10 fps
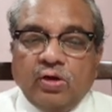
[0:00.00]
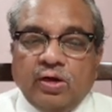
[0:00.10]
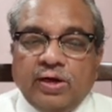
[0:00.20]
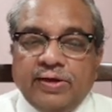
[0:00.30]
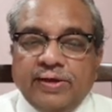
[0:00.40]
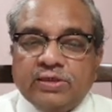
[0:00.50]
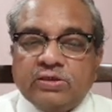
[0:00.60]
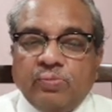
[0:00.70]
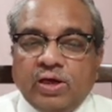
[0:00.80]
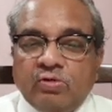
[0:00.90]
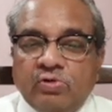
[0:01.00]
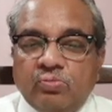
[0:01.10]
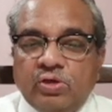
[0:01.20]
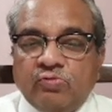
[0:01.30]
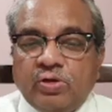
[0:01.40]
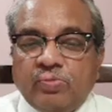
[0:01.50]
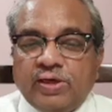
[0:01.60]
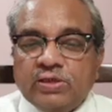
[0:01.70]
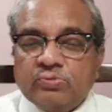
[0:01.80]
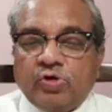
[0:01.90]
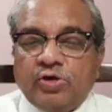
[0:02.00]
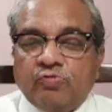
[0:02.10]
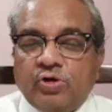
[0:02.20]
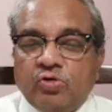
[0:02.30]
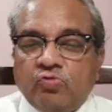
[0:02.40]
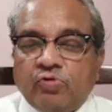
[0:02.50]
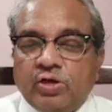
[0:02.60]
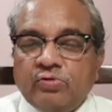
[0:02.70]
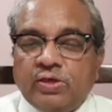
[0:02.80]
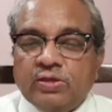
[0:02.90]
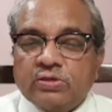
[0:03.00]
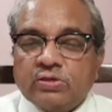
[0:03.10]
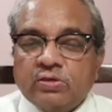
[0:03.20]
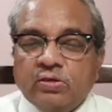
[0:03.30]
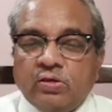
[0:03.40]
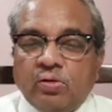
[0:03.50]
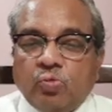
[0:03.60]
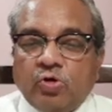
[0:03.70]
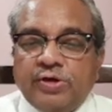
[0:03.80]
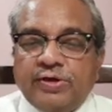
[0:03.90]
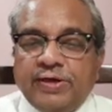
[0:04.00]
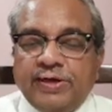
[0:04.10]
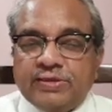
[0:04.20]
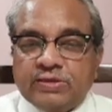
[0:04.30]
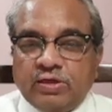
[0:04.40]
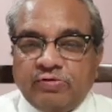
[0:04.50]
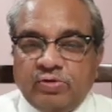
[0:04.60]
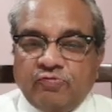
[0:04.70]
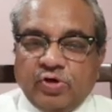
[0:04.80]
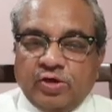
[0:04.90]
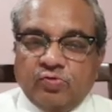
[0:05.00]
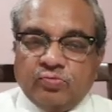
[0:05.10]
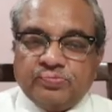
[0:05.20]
and x bar will be 1 minus 0.125, that is 0.875.